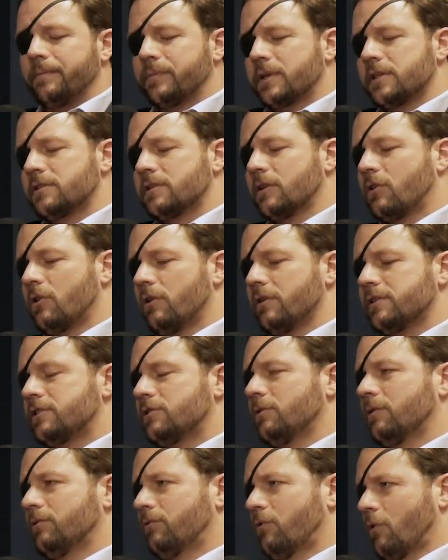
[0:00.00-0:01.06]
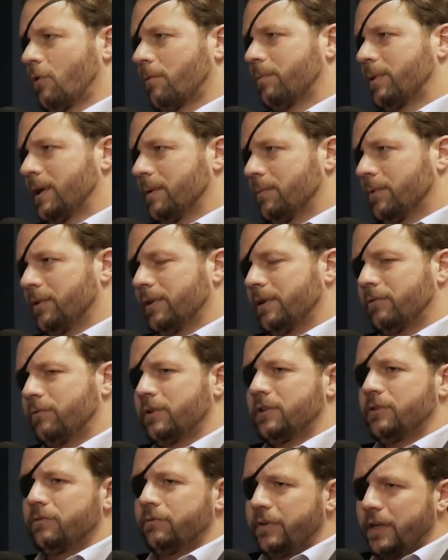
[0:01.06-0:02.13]
Because the goal is to inform people, and if
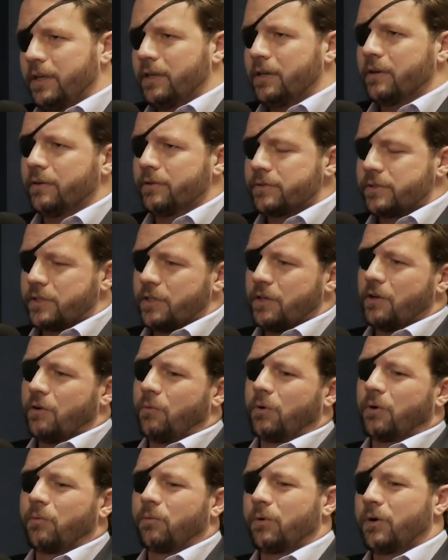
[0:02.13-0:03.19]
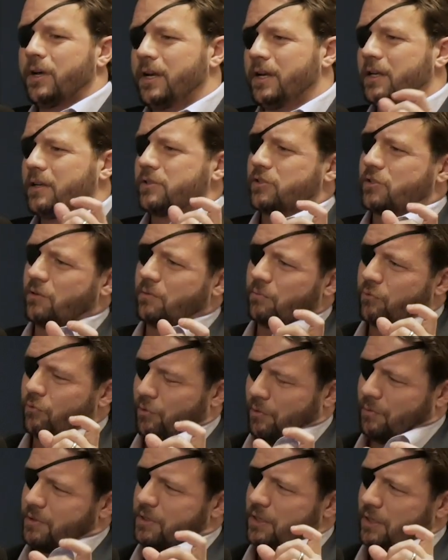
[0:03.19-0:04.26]
we do videos, we're hitting a certain
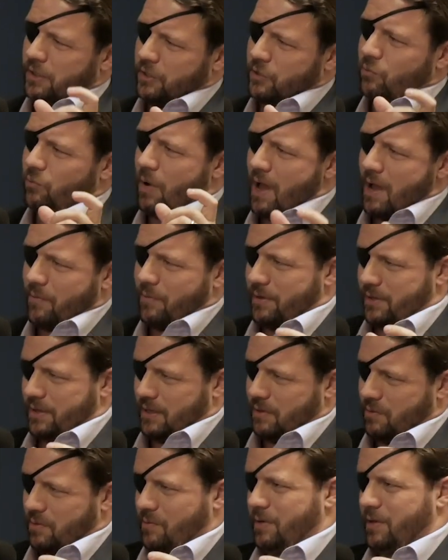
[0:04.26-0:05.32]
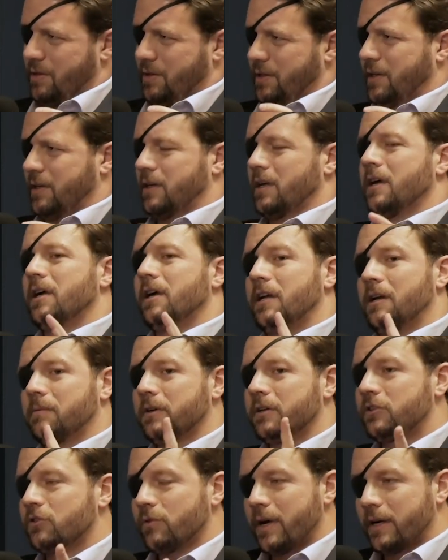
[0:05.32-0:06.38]
point. We're telling you why we think what we think. And I'm
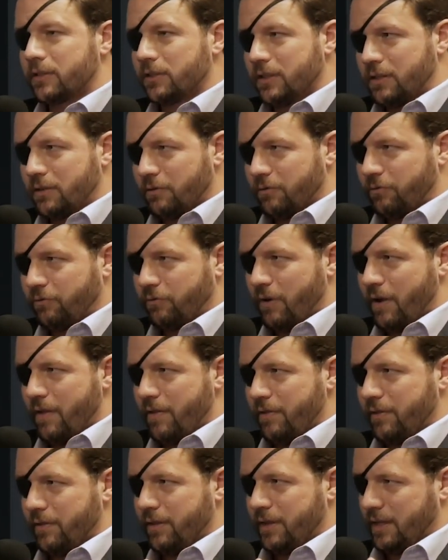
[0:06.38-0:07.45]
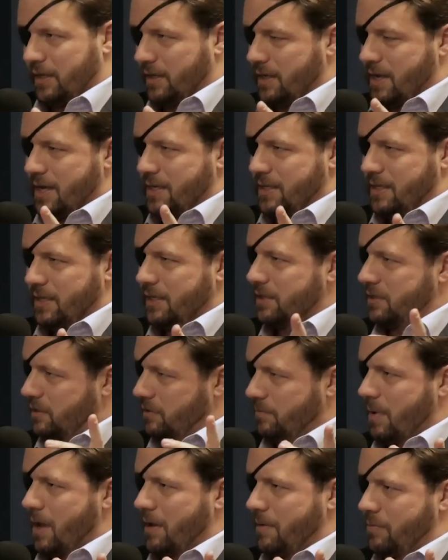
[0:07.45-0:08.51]
going to directly confront the
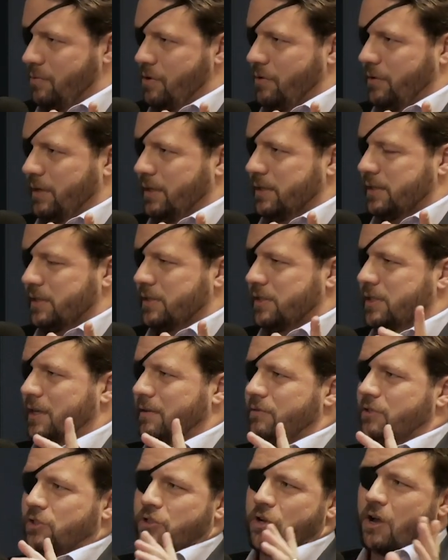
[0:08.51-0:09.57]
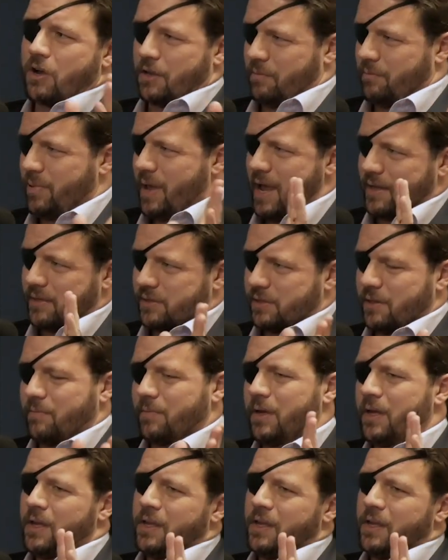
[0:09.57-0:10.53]
ideas of my opponents instead of just talking past them.